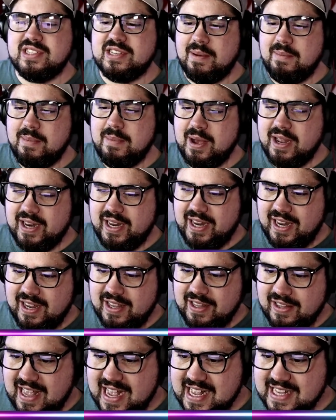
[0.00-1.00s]
Somebody.
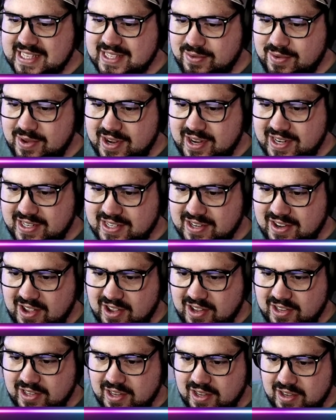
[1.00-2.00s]
That's what it's
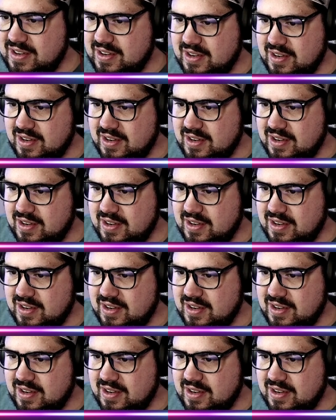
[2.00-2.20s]
called.